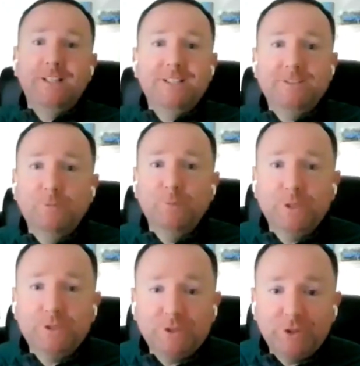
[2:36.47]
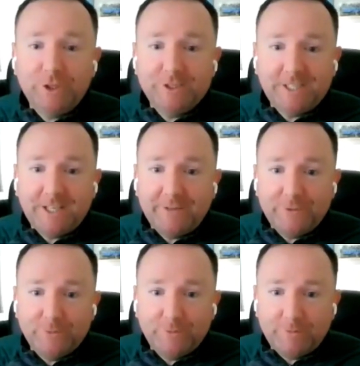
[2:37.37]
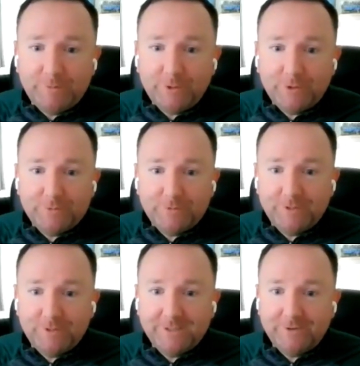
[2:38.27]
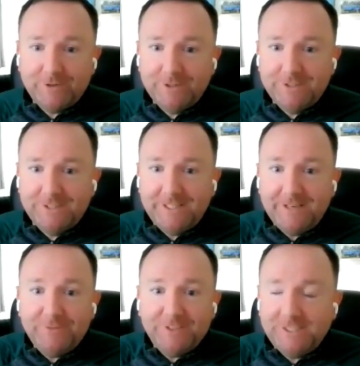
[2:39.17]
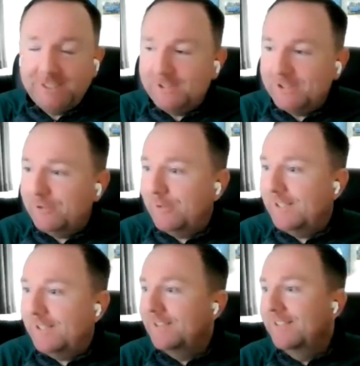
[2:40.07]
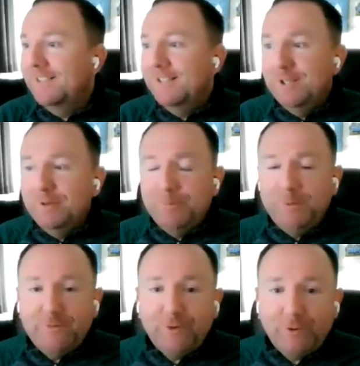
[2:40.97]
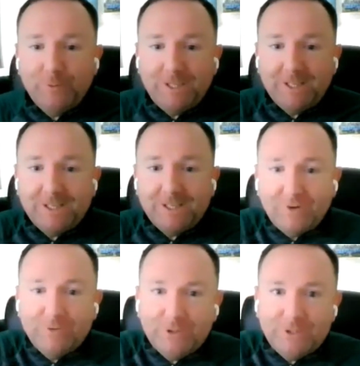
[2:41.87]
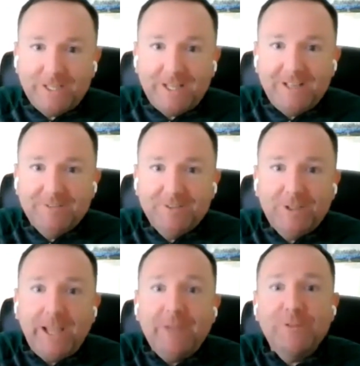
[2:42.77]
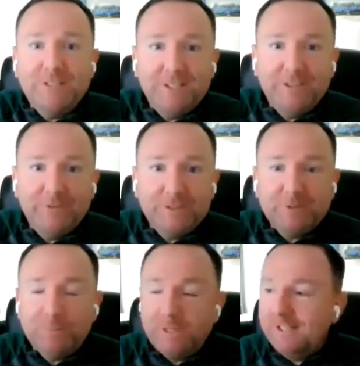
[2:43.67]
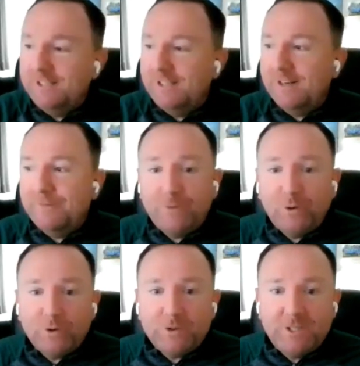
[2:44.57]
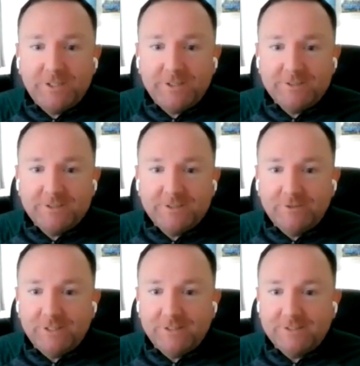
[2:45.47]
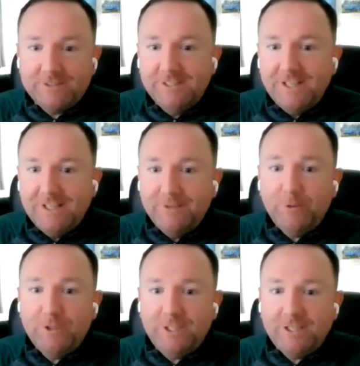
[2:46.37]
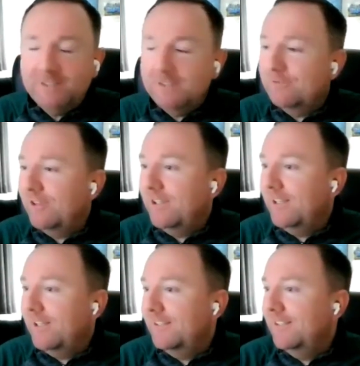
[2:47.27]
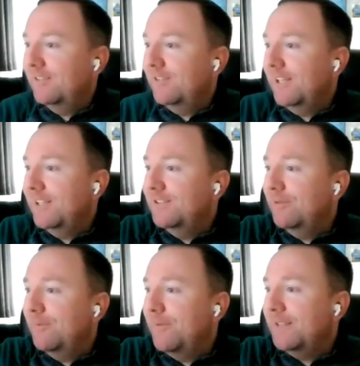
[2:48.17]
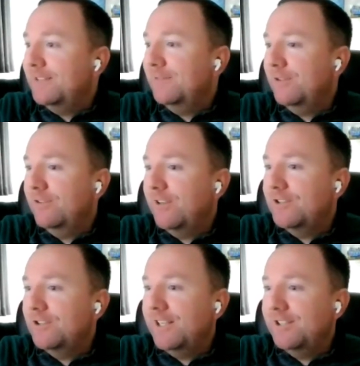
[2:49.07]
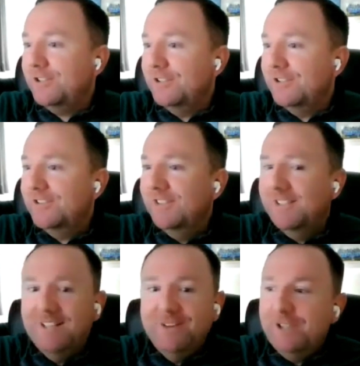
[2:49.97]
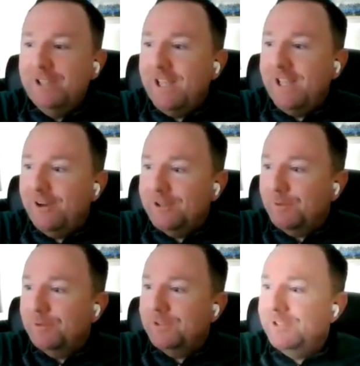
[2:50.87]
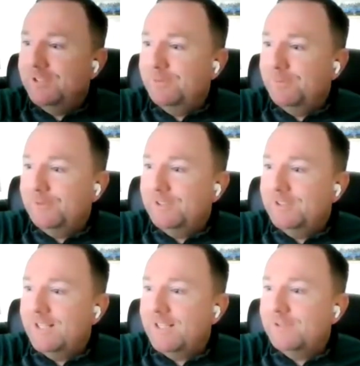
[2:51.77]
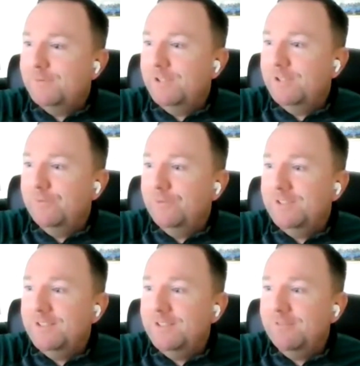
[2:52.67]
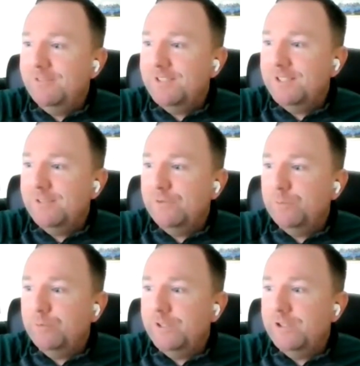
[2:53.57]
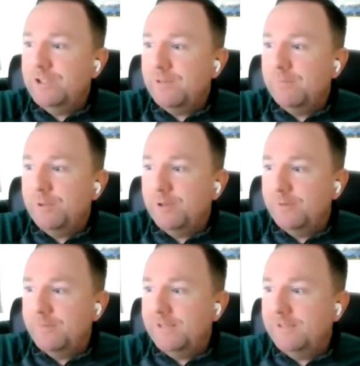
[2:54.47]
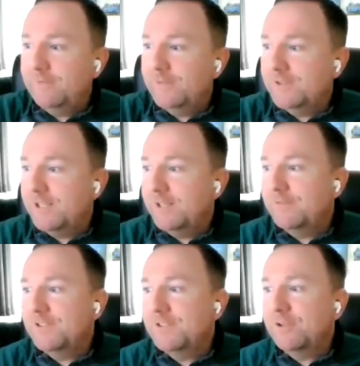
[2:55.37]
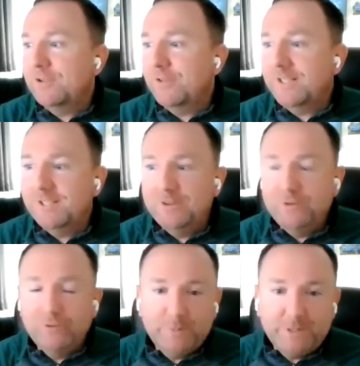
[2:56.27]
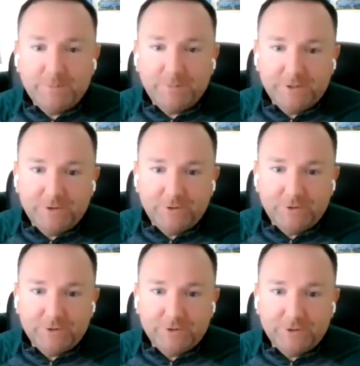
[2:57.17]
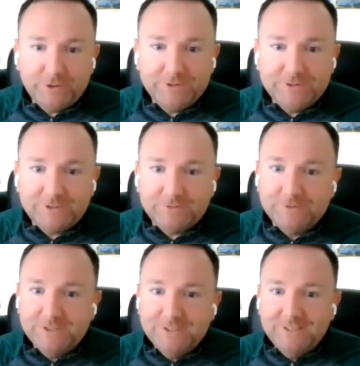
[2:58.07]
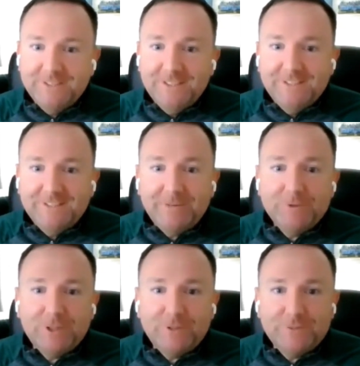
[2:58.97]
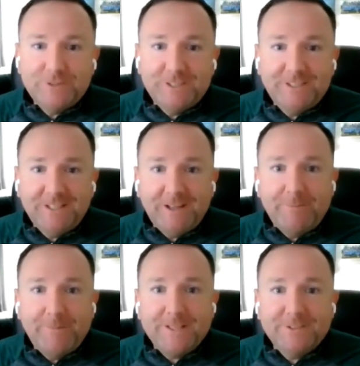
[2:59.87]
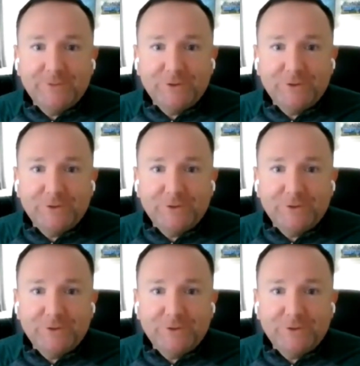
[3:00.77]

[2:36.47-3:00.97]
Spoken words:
And listen, we're delighted to have you on board with Cricket Ireland in everything you do. And before we get going on it, everything you've explained there, 40 years in cricket, and I want to get this right, Andy. Okay, so a massive congratulations. Yeah, I spoke to you about this last week. You've recently received the British Empire Medal for services to cricket and young people in Northern Ireland. So that was obviously a massive